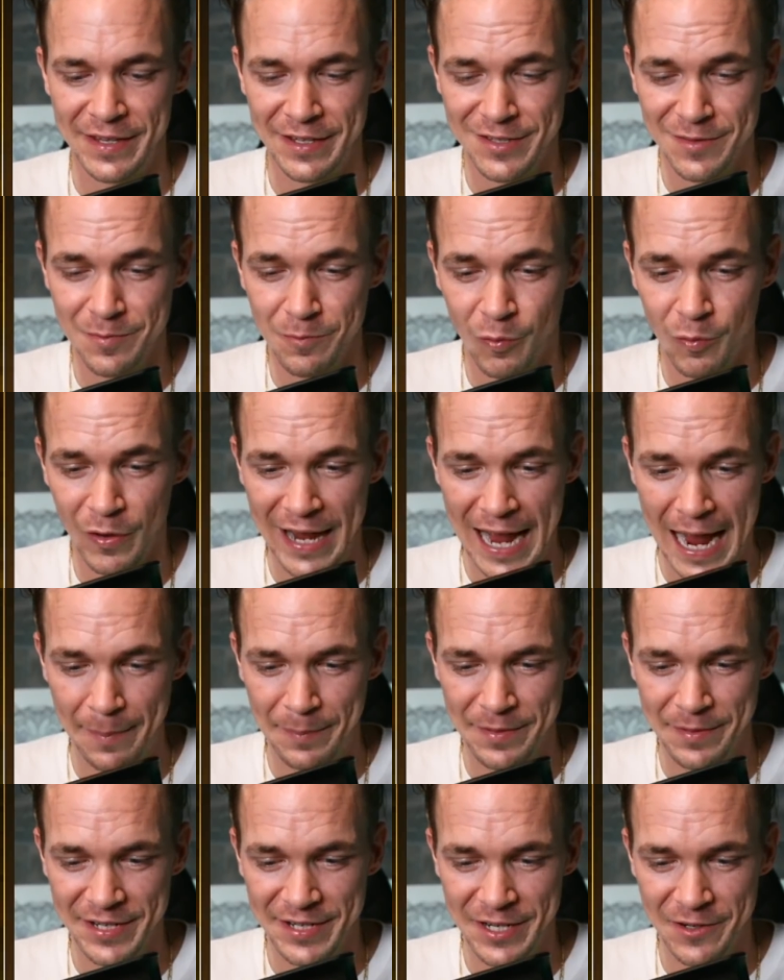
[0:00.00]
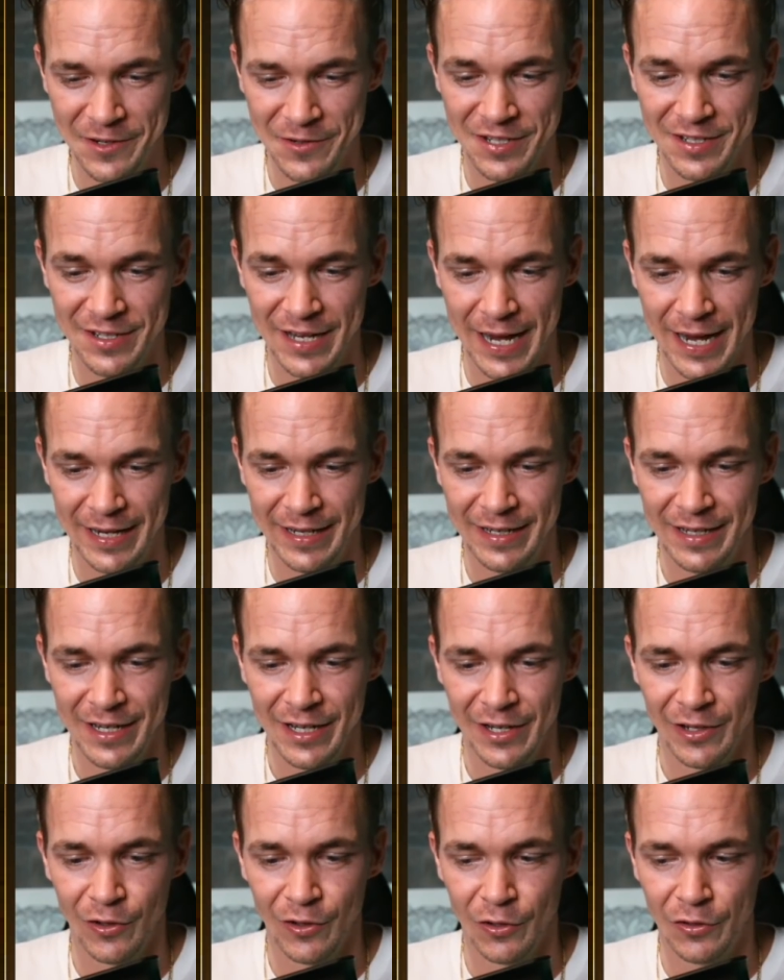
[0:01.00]
what happened here today
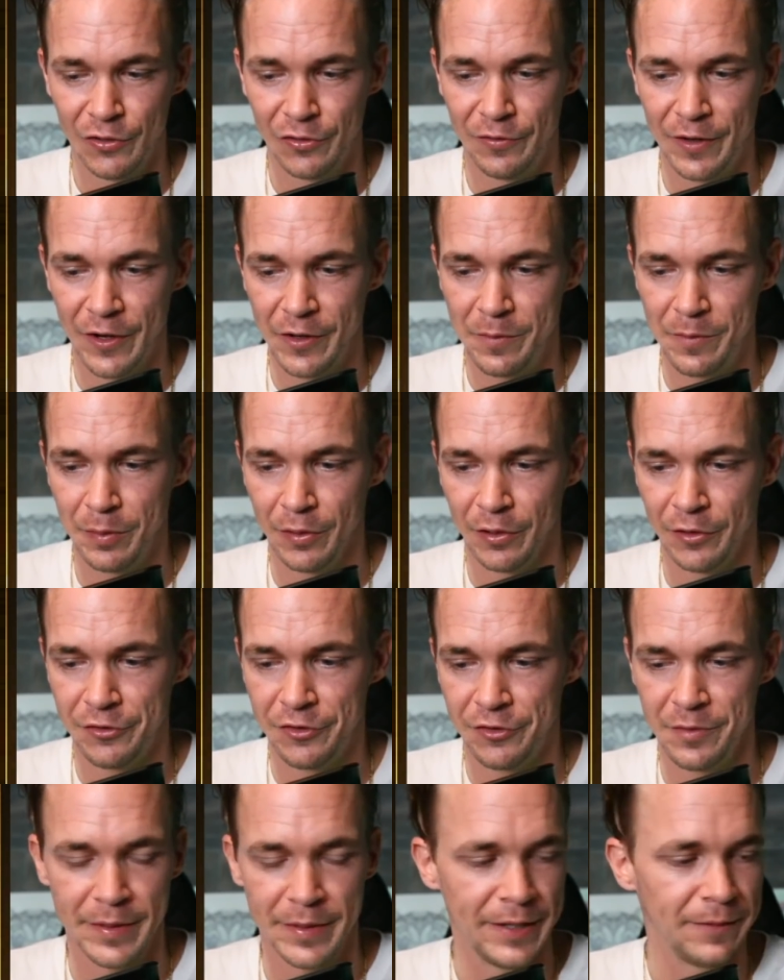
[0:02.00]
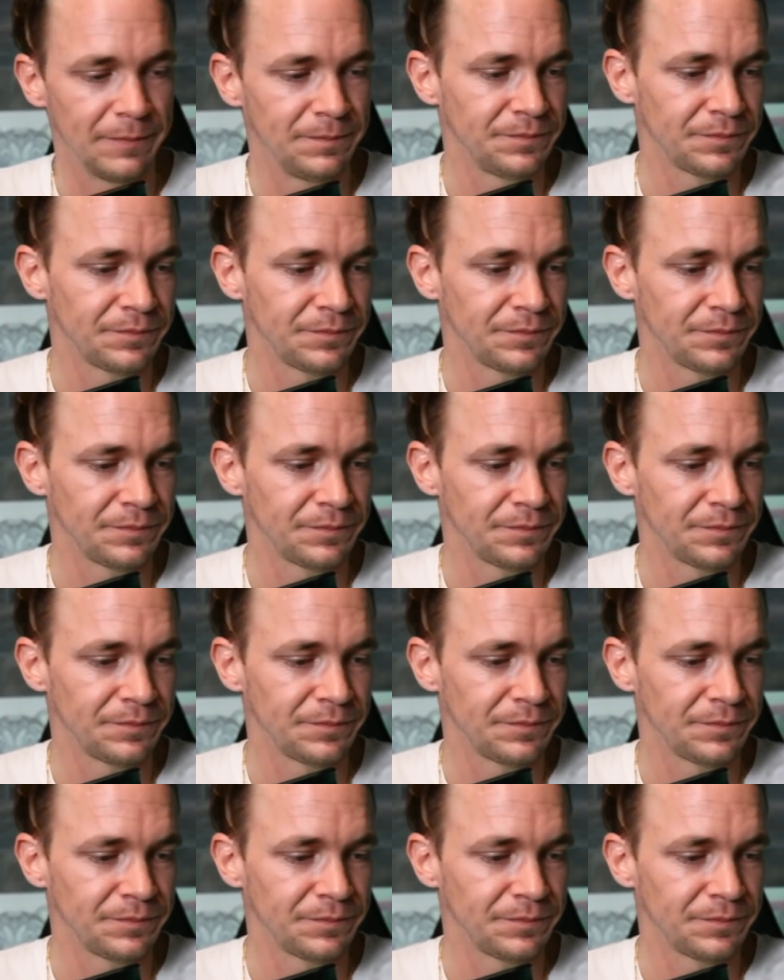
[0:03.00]
looks very bullish to me.